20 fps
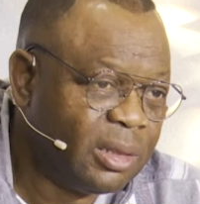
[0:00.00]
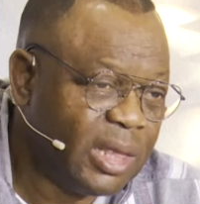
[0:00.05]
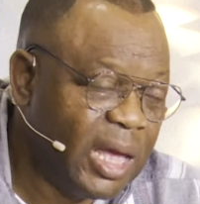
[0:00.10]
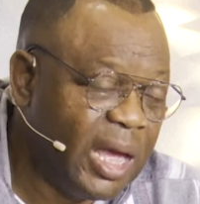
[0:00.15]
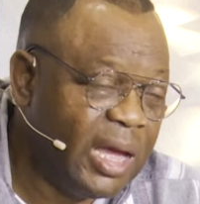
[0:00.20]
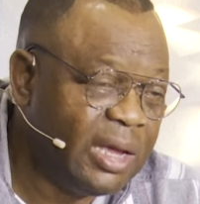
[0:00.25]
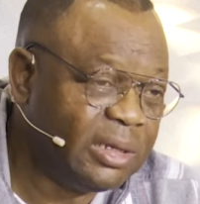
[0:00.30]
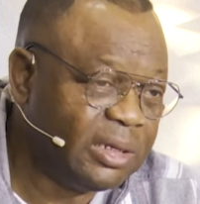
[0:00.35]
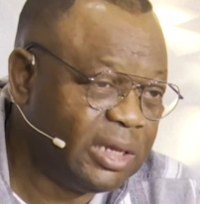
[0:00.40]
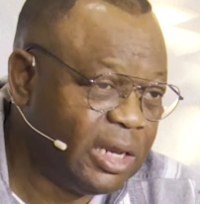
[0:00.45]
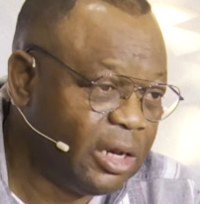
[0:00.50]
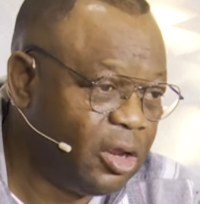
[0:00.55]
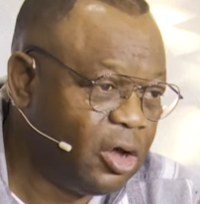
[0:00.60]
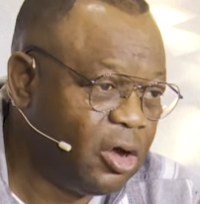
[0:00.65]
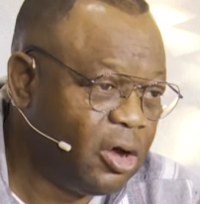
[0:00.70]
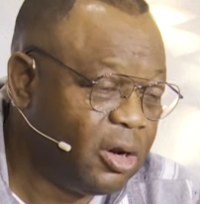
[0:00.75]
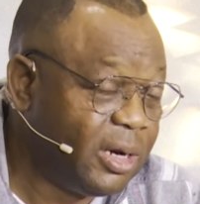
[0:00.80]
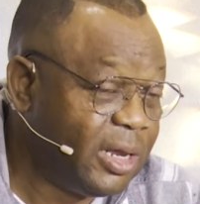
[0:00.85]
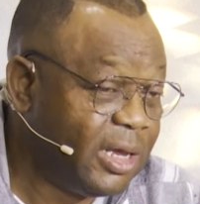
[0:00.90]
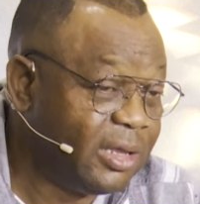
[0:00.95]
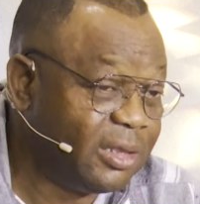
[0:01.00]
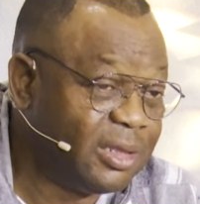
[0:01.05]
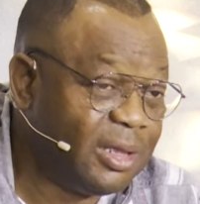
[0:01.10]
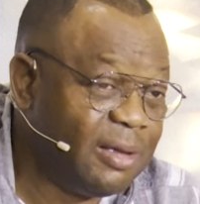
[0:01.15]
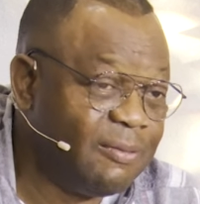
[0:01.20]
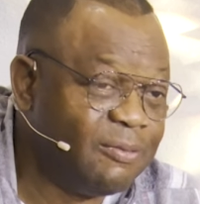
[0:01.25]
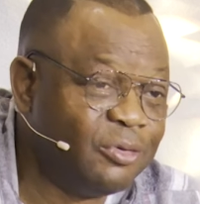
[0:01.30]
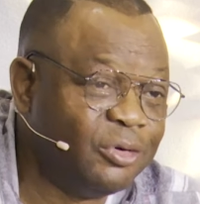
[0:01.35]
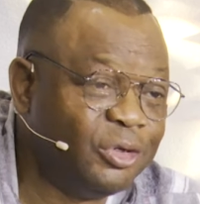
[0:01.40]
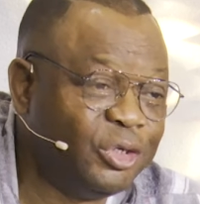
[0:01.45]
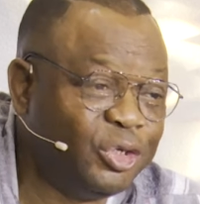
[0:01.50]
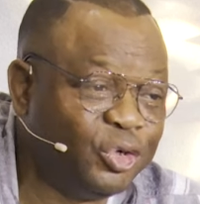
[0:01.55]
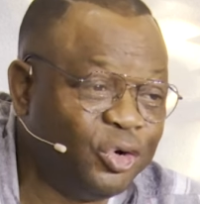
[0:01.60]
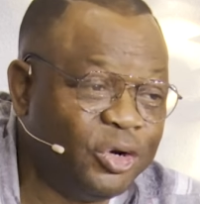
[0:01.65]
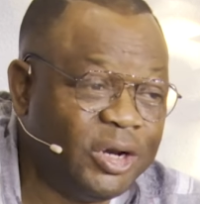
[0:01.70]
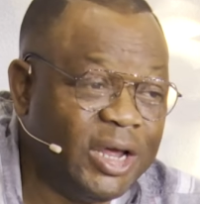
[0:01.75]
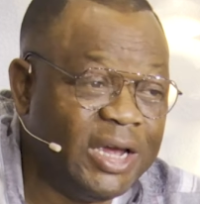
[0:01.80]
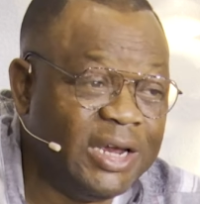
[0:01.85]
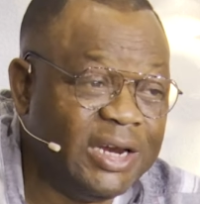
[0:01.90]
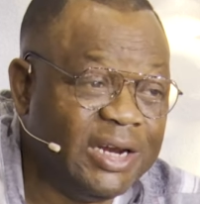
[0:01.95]
Thank the Lord that even
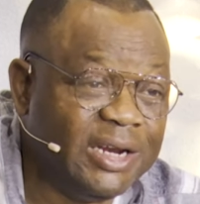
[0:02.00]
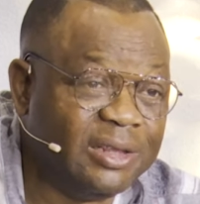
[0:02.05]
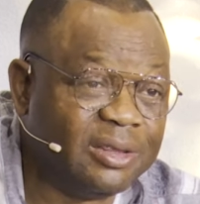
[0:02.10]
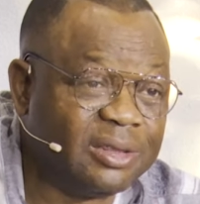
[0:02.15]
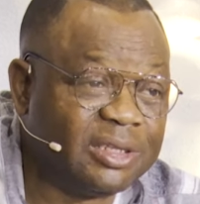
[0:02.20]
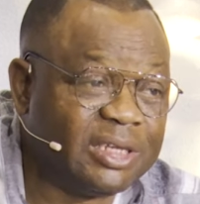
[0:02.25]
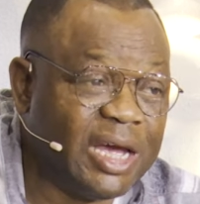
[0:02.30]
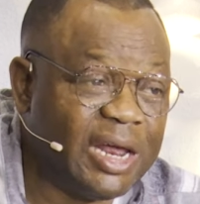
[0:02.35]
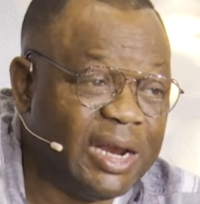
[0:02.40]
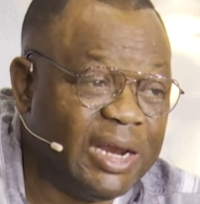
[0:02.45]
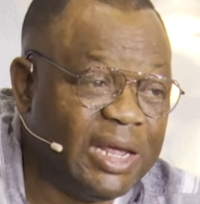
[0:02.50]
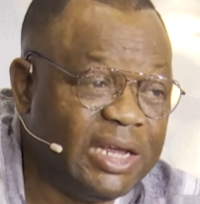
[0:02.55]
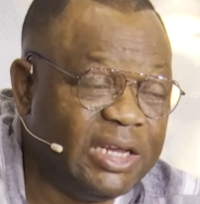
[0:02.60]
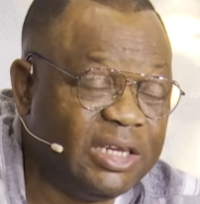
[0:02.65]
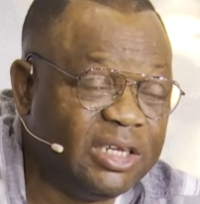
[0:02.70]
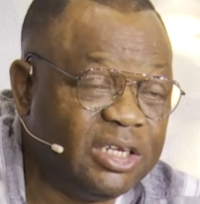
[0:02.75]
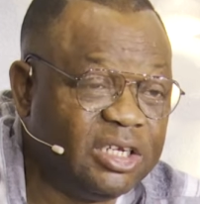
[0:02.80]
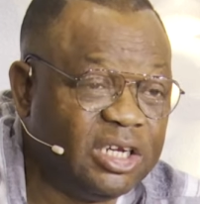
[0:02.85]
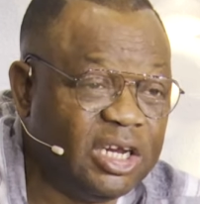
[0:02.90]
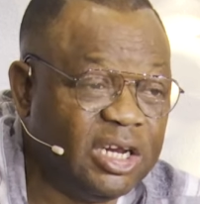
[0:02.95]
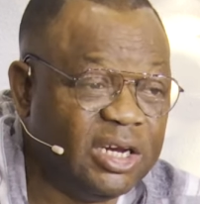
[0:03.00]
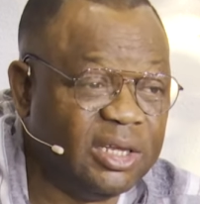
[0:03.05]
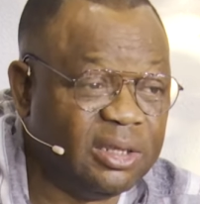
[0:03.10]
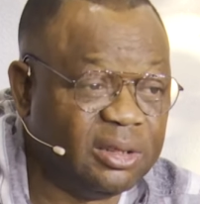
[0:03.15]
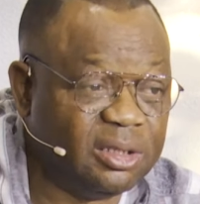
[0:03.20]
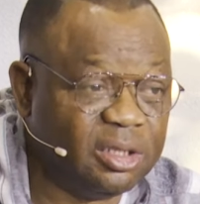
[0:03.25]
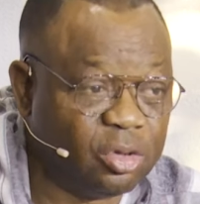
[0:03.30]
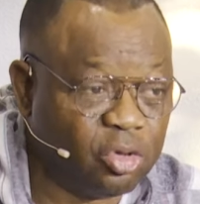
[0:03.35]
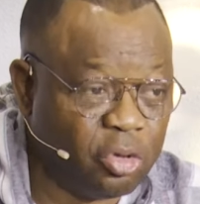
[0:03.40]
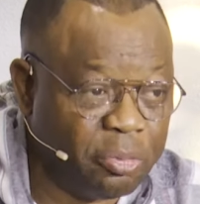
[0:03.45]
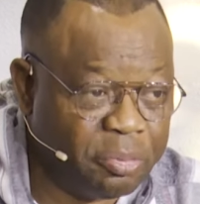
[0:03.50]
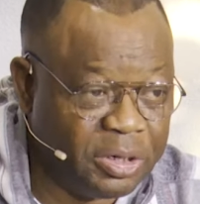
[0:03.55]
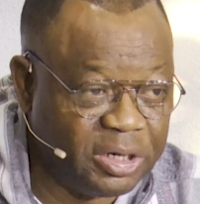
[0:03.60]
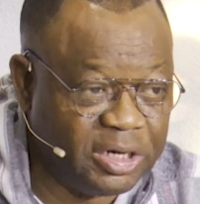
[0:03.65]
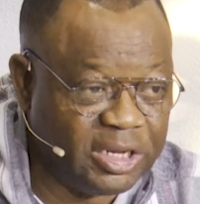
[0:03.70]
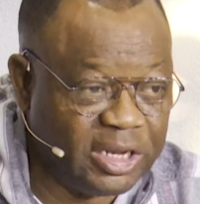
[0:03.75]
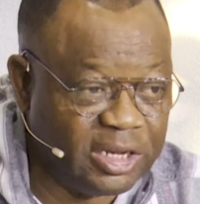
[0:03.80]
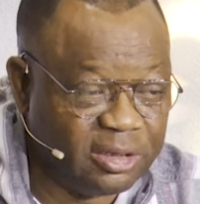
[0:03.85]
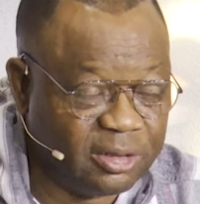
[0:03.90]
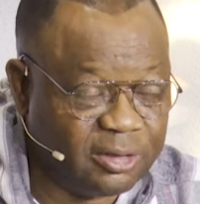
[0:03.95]
Jonah in his challenge, in his
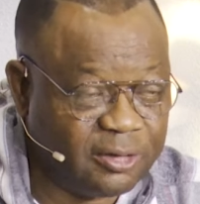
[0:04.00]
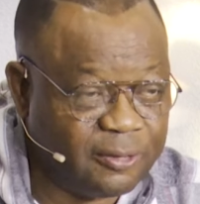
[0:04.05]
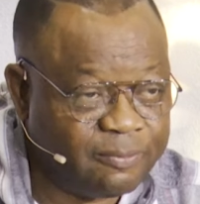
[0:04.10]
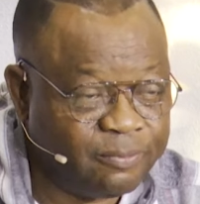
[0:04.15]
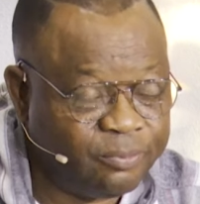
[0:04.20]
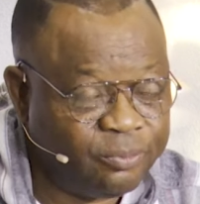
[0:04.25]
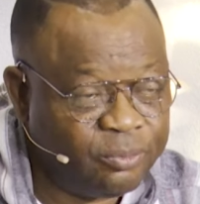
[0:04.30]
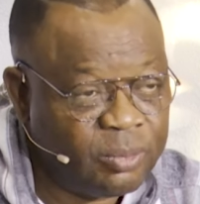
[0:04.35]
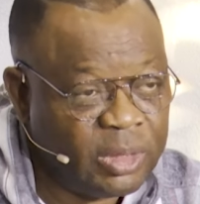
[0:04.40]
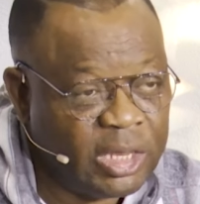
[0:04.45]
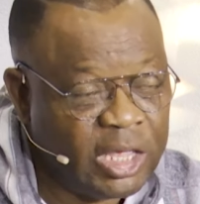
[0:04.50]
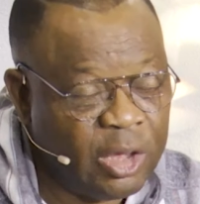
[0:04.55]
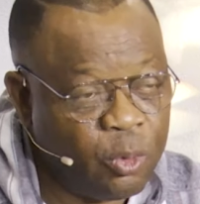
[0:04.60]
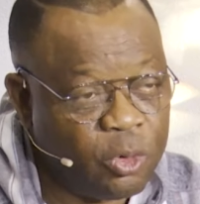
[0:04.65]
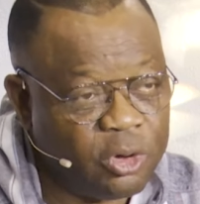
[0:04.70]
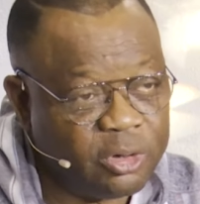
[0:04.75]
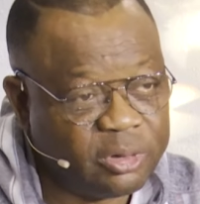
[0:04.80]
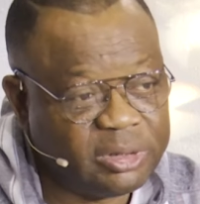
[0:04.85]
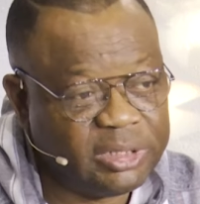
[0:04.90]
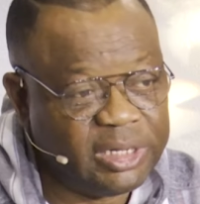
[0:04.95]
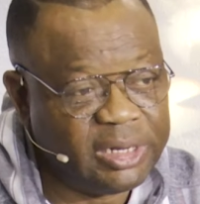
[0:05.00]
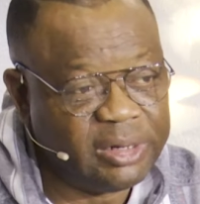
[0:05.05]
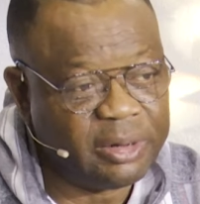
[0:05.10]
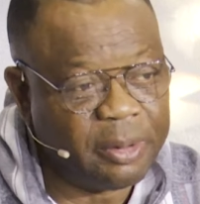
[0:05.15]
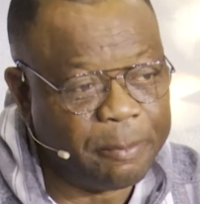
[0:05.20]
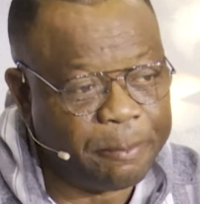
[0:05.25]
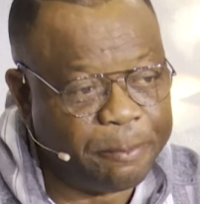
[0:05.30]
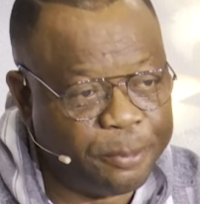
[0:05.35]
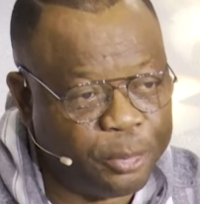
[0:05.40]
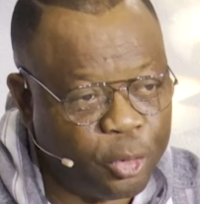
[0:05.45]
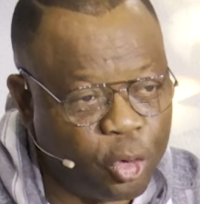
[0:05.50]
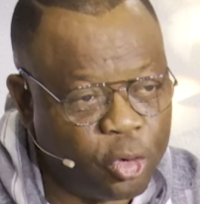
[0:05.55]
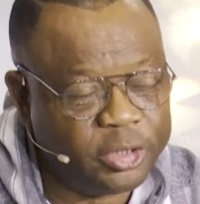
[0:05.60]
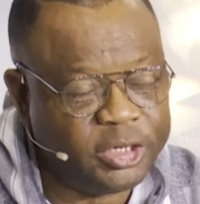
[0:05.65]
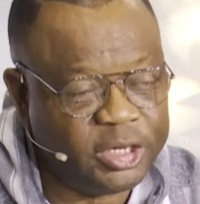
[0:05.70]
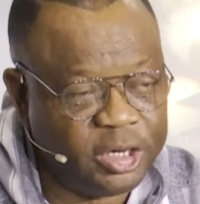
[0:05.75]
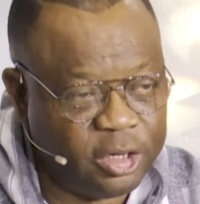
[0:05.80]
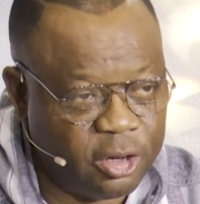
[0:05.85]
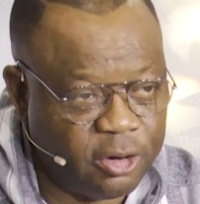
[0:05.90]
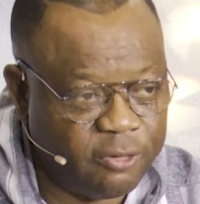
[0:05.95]
disobedience, he was still
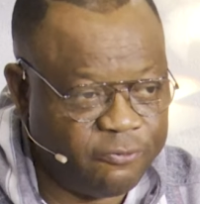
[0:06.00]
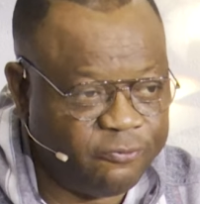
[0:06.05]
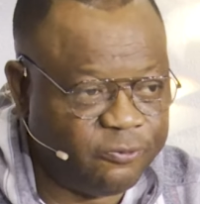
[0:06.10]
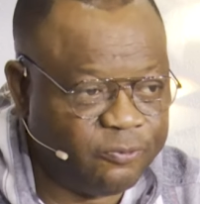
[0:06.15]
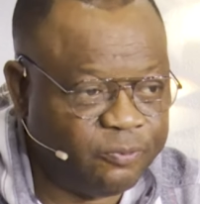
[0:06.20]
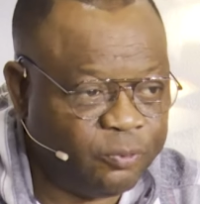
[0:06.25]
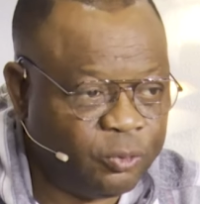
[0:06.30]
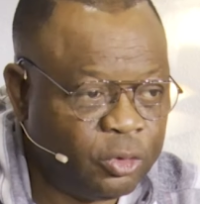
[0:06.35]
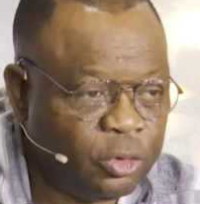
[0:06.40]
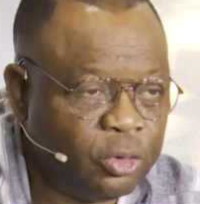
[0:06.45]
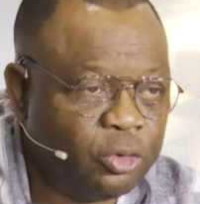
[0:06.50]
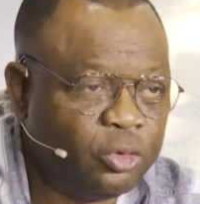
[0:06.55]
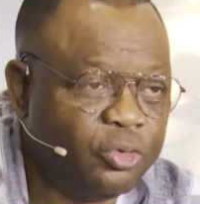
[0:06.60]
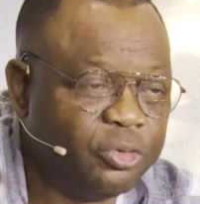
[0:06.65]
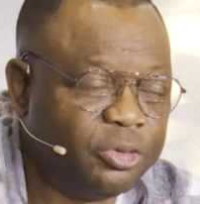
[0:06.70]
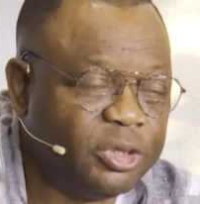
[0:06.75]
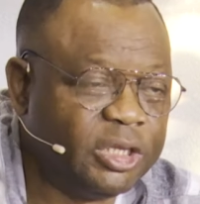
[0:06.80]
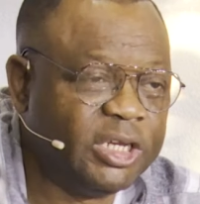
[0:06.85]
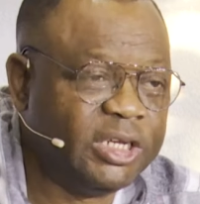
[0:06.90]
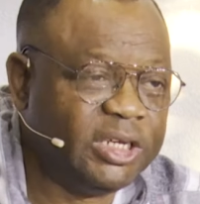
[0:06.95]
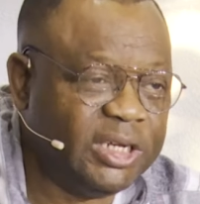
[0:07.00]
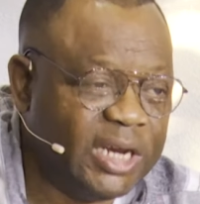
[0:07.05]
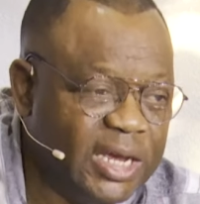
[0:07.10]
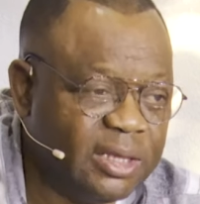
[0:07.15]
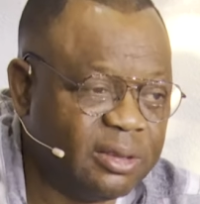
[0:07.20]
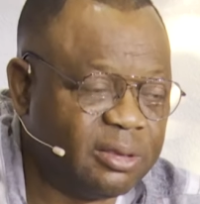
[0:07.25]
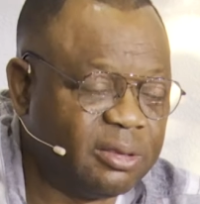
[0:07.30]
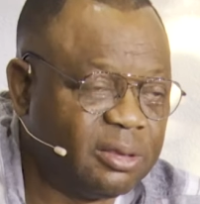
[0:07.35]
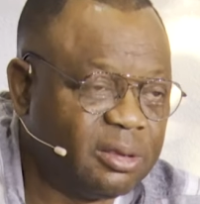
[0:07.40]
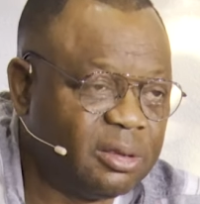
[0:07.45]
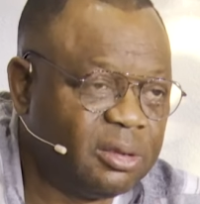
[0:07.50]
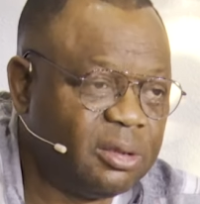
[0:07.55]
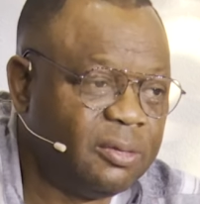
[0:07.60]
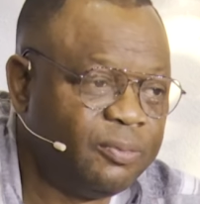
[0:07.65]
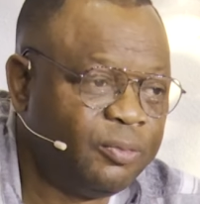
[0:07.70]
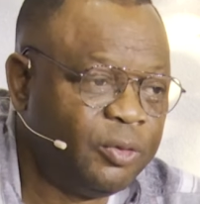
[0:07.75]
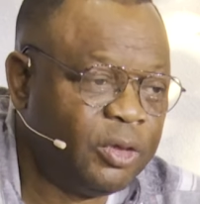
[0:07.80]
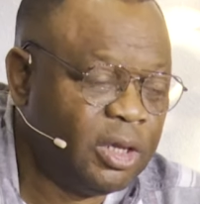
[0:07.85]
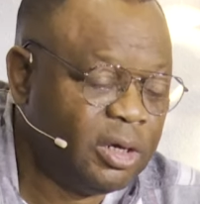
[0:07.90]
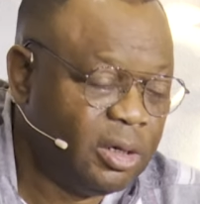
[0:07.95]
bold enough to say, yes,
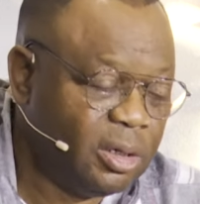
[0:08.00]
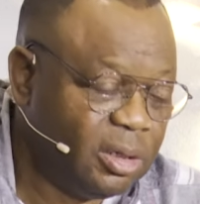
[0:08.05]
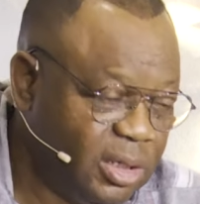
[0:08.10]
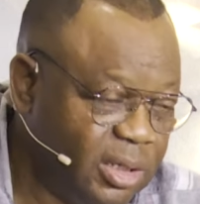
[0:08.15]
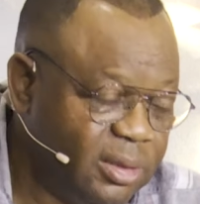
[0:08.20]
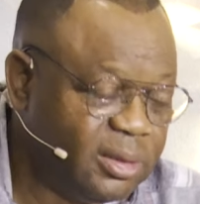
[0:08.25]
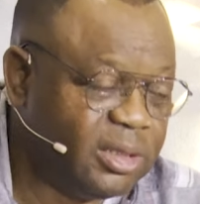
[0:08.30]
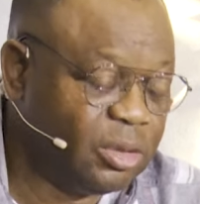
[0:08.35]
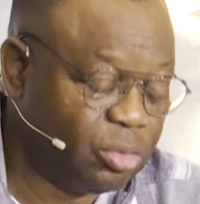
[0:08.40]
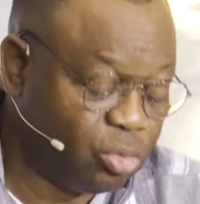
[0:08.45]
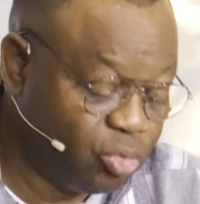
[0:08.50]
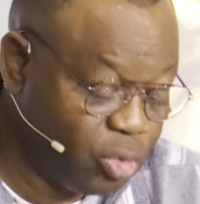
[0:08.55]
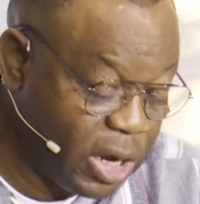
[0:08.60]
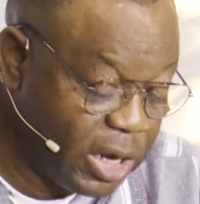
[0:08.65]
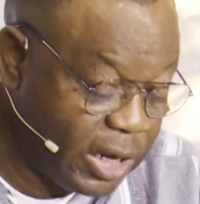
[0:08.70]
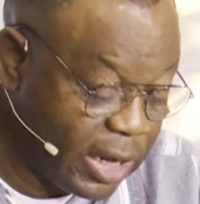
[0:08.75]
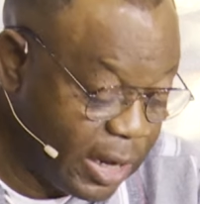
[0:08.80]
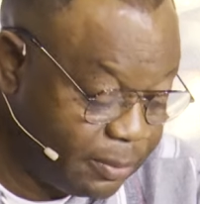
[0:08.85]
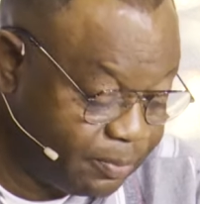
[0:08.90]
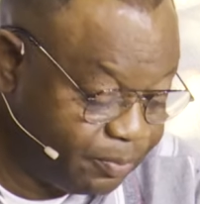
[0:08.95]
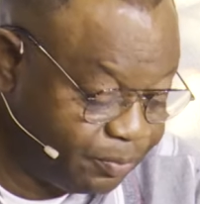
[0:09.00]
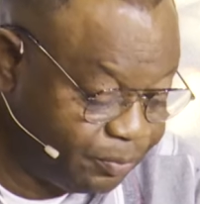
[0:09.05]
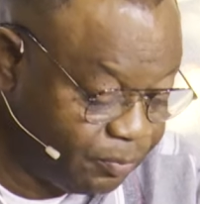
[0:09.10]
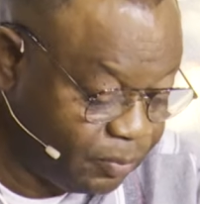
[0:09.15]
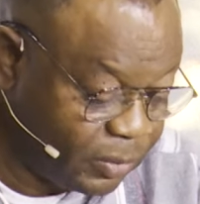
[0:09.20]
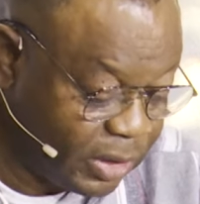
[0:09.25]
this is who I am.